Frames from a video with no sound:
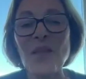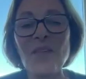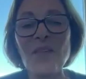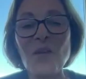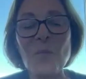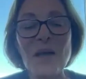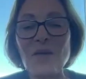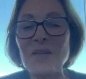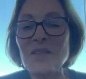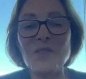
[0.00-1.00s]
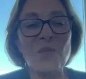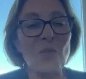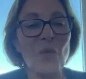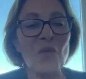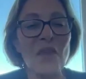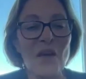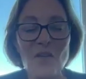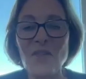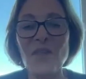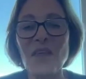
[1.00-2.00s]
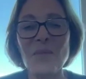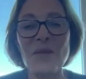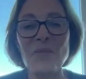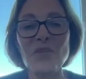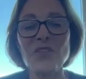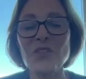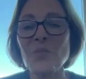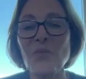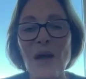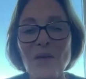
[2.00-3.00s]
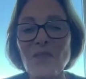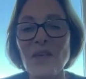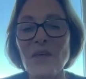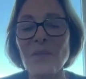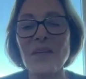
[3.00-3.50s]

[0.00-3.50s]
and their parents were there for them and were just proud of them,